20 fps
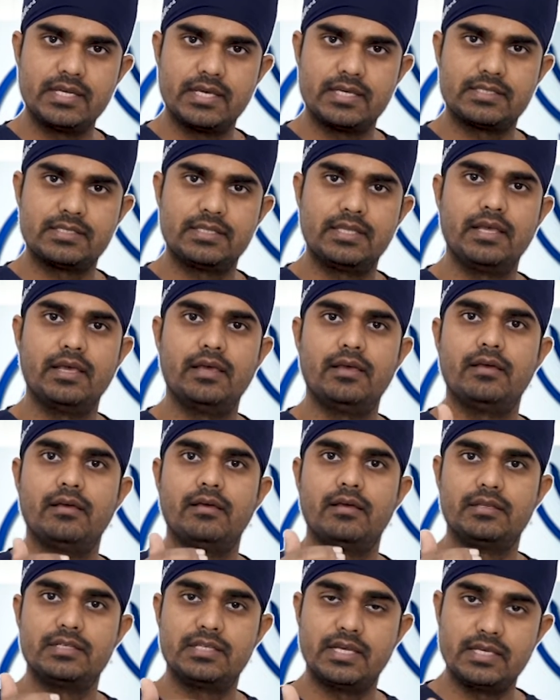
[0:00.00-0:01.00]

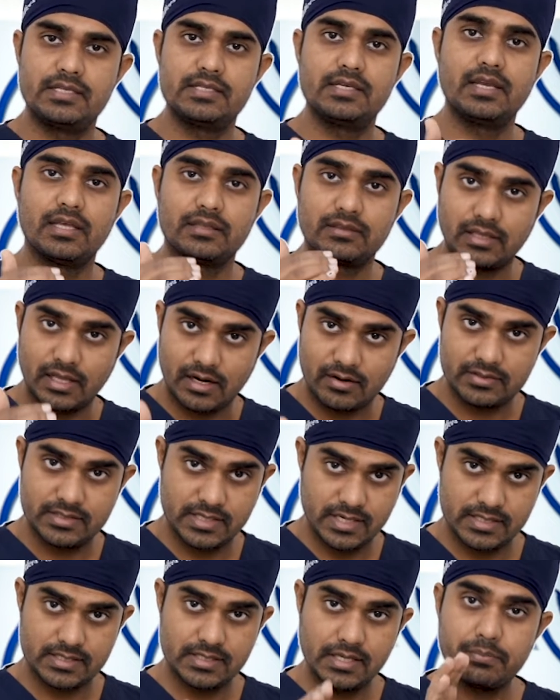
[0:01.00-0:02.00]

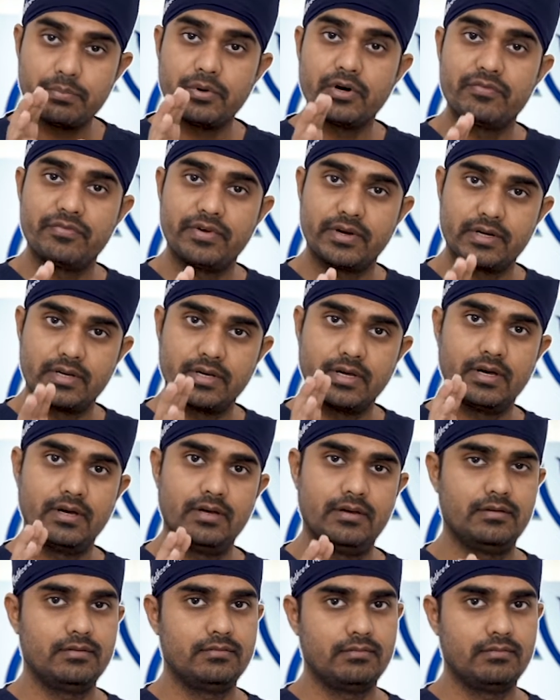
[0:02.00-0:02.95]
chesthe perfect ga